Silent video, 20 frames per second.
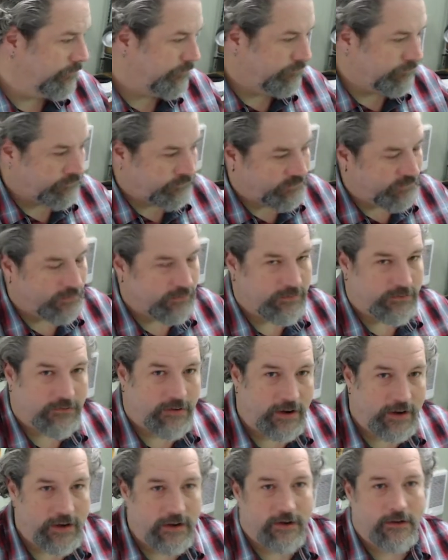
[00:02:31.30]
so this
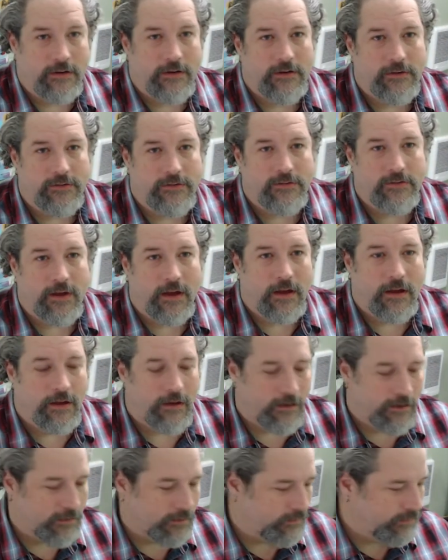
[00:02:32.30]
right here is
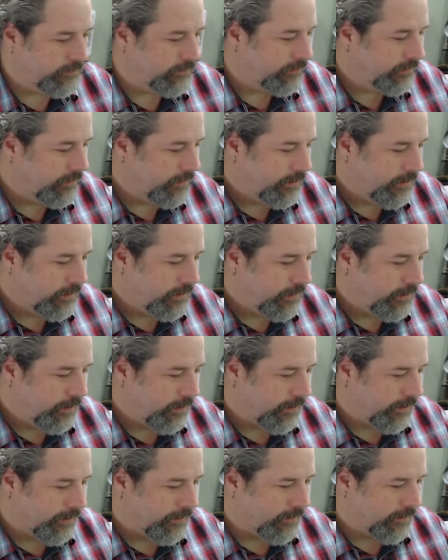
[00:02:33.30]
our
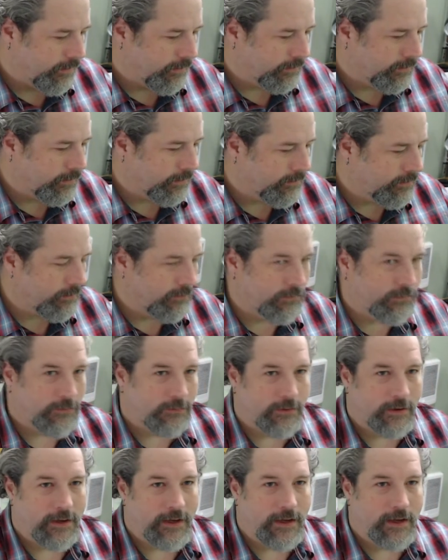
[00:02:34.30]
CoCo
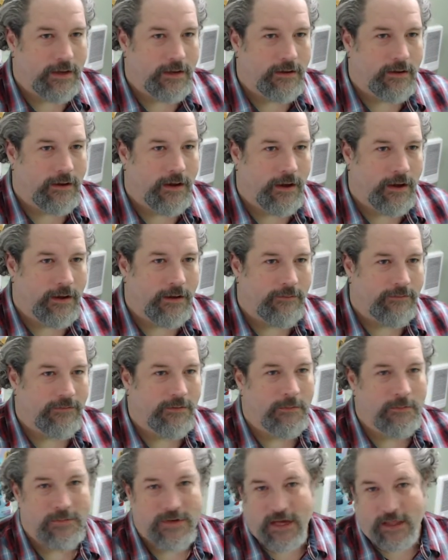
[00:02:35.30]
3
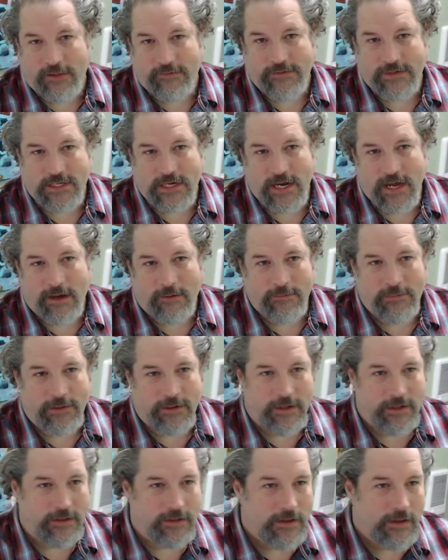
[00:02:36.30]
from television
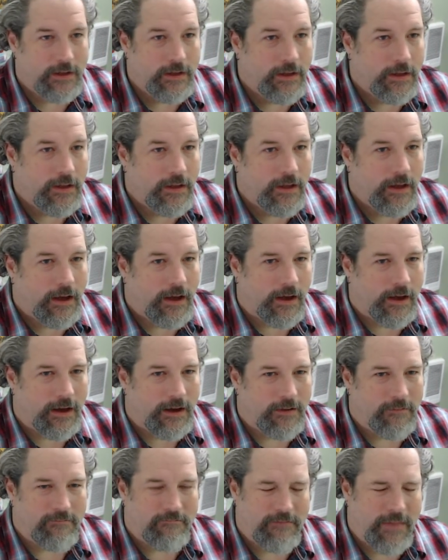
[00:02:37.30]
output.
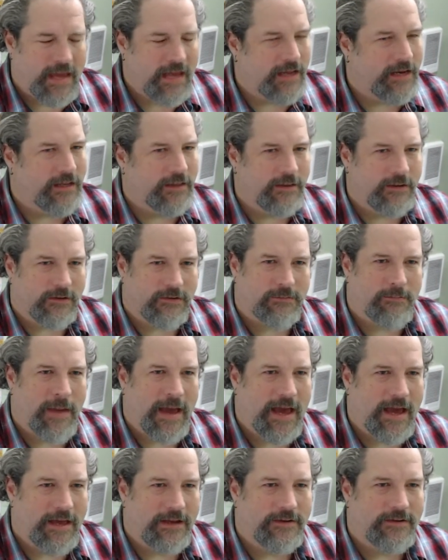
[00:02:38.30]
Man, it looks
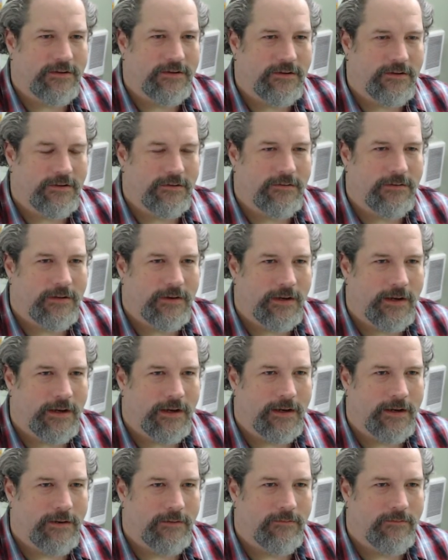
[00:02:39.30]
bad too.
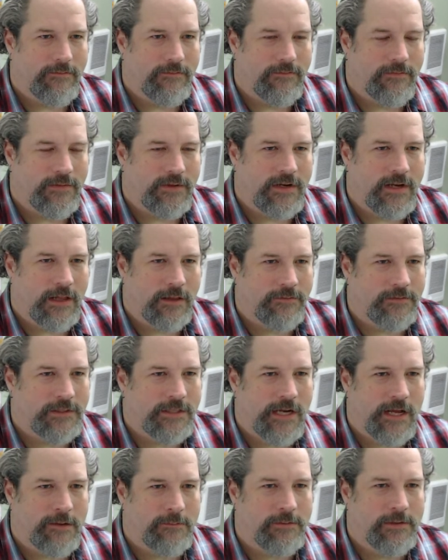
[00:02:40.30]
The
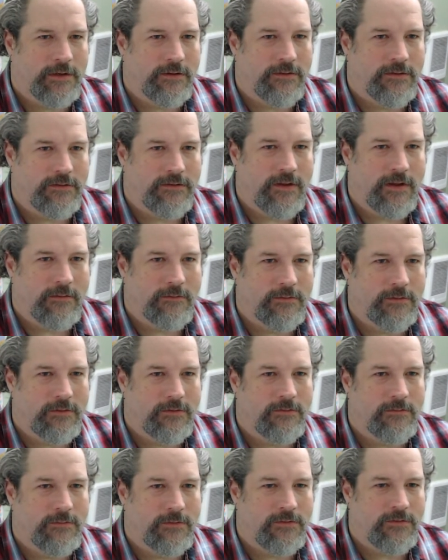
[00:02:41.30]
television output on this thing
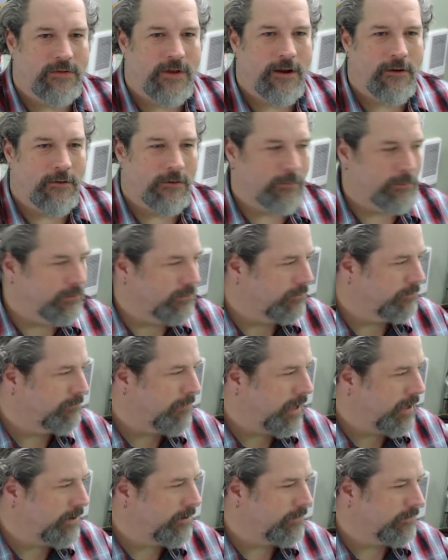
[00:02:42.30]
was terrible.
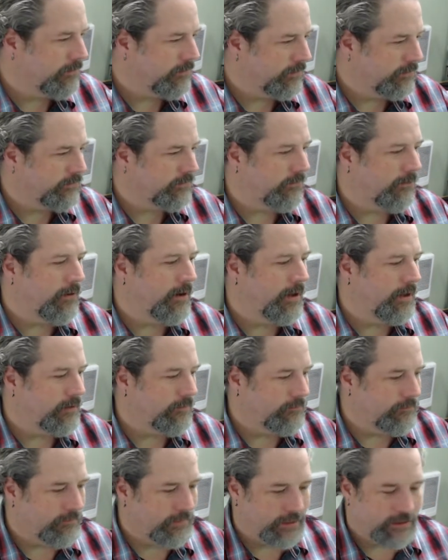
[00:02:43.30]
Monitor looks great,
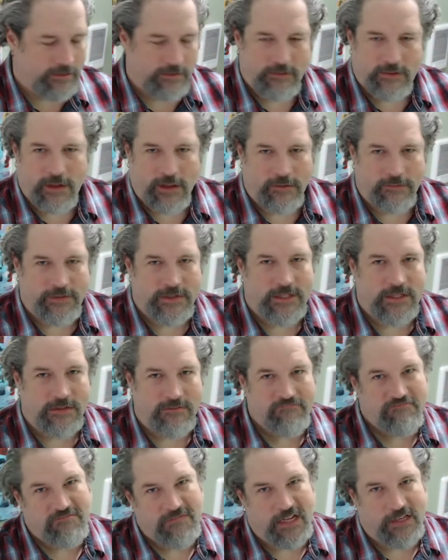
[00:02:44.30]
but
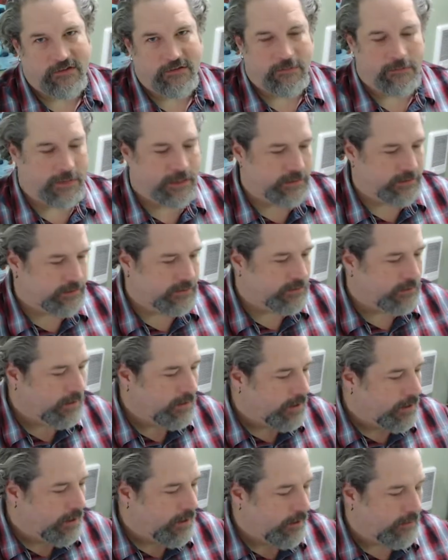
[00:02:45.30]
television not so much.
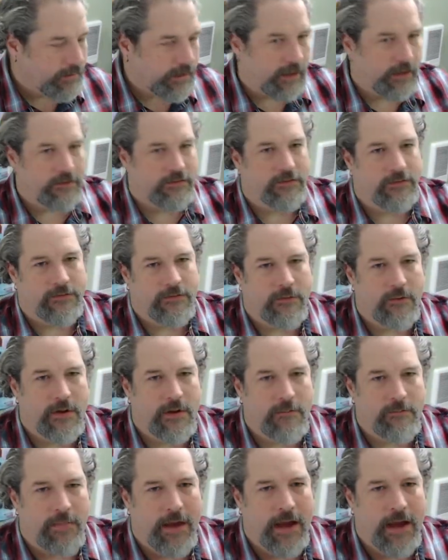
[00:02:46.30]
Okay, so let's go ahead and